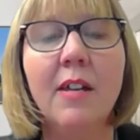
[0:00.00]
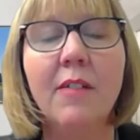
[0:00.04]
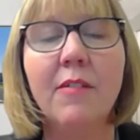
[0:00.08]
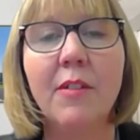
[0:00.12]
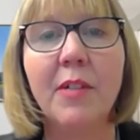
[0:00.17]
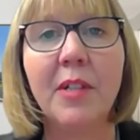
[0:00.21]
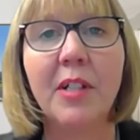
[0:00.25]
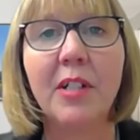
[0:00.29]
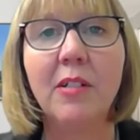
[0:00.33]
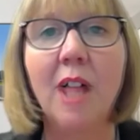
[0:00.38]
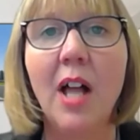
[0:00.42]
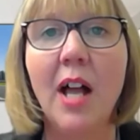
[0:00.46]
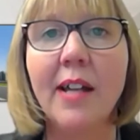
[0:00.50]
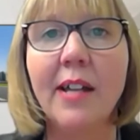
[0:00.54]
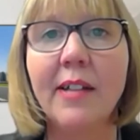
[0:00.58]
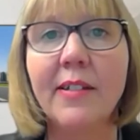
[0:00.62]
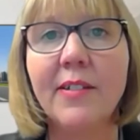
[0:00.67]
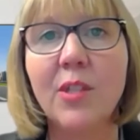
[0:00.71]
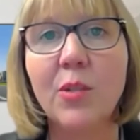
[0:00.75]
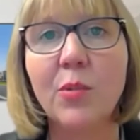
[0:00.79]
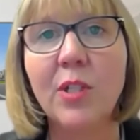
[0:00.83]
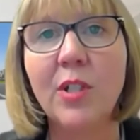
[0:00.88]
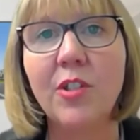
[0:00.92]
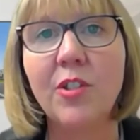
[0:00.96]
From the
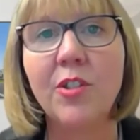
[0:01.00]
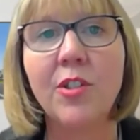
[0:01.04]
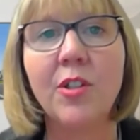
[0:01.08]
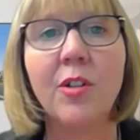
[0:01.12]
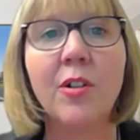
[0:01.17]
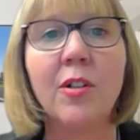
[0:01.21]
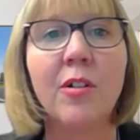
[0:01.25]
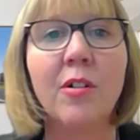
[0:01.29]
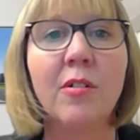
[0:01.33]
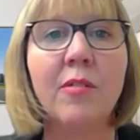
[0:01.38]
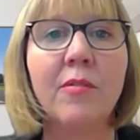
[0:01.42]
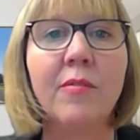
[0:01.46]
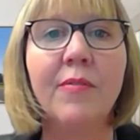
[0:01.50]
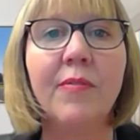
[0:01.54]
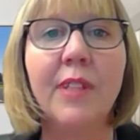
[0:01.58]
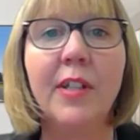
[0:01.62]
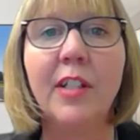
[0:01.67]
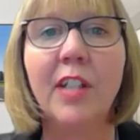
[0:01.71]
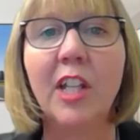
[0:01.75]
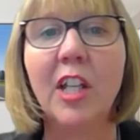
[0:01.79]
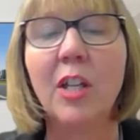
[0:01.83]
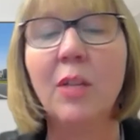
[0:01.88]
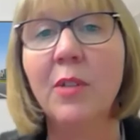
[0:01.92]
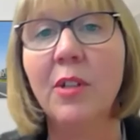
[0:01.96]
clients we serve
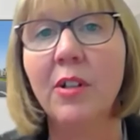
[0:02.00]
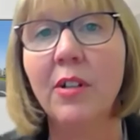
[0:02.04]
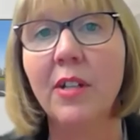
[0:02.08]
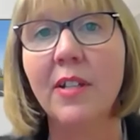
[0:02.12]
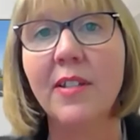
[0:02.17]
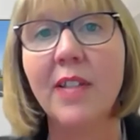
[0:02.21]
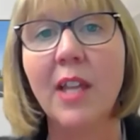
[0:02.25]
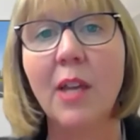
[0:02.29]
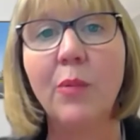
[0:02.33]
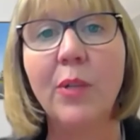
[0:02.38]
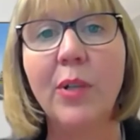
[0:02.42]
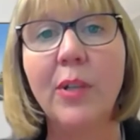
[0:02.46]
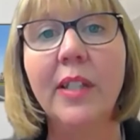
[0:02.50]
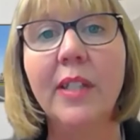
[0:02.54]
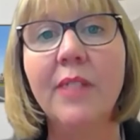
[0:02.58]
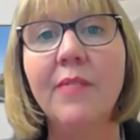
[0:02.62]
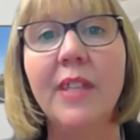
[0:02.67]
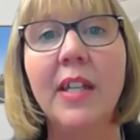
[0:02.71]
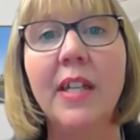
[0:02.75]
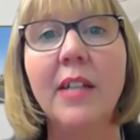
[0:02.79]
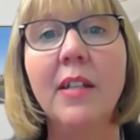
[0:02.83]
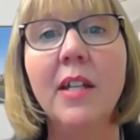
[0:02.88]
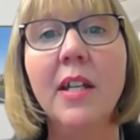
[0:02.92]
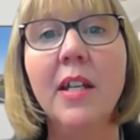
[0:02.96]
and the communities that we live
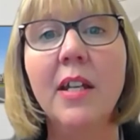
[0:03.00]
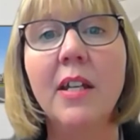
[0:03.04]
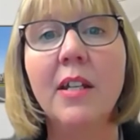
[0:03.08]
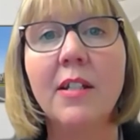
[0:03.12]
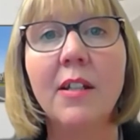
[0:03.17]
in,